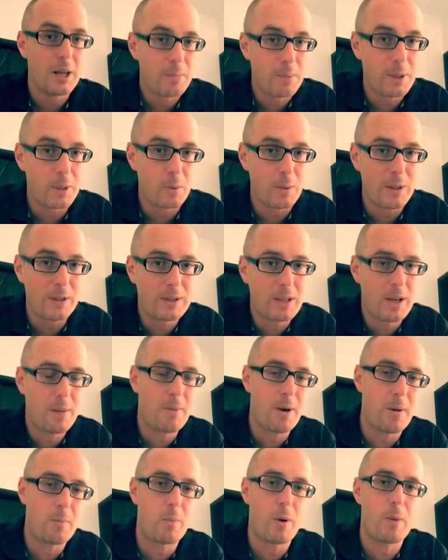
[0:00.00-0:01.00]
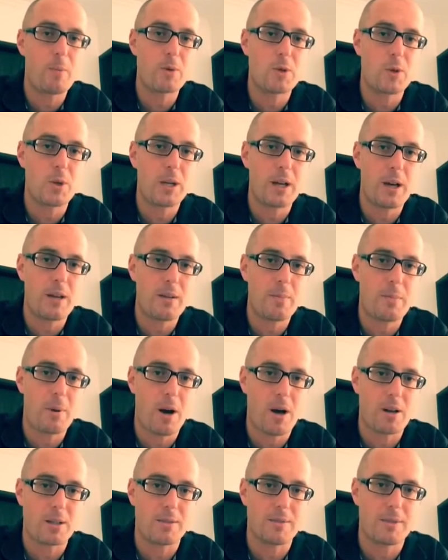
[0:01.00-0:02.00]
but it will come up when we're doing other
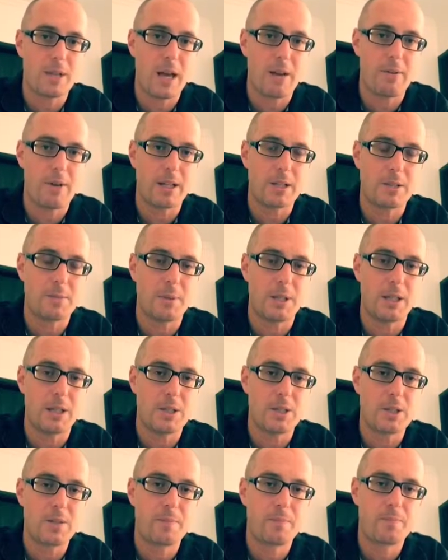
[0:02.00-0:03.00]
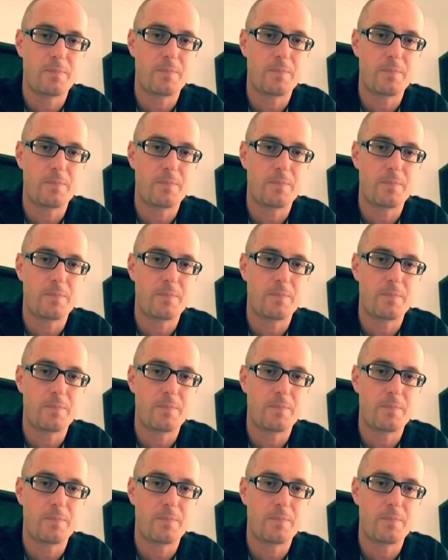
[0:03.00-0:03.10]
parts of direct speech.